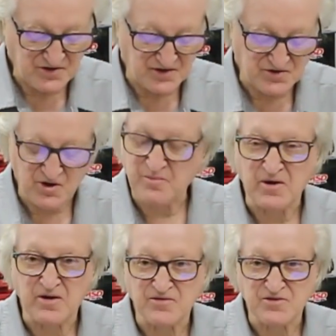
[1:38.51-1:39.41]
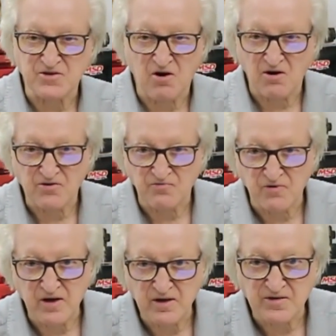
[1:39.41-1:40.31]
That's not because it's hard to
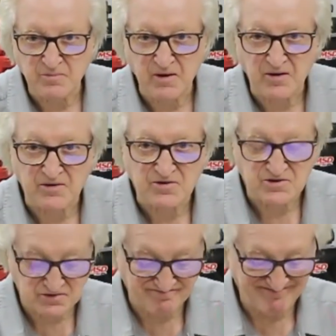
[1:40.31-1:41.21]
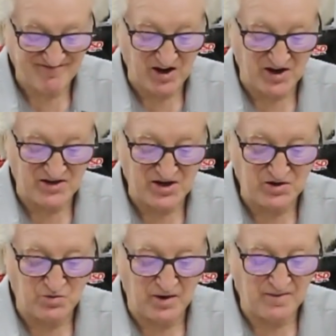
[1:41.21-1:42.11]
read, it's because I
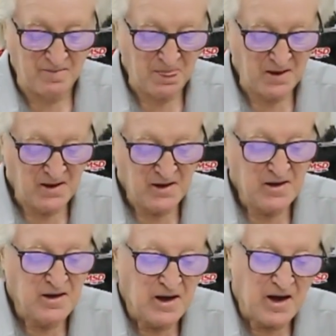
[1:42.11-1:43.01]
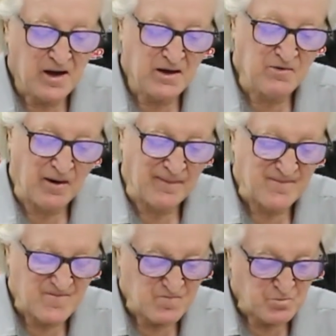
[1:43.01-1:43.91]
need one. Anyway,
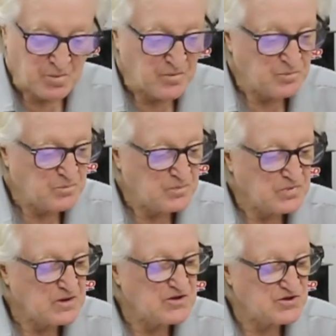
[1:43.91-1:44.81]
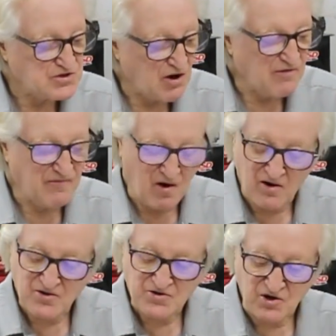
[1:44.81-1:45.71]
so
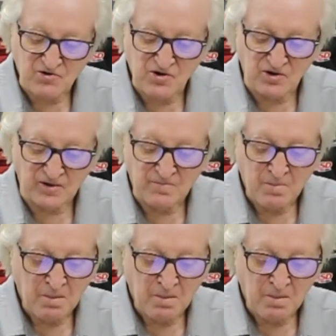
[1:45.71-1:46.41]
far so good.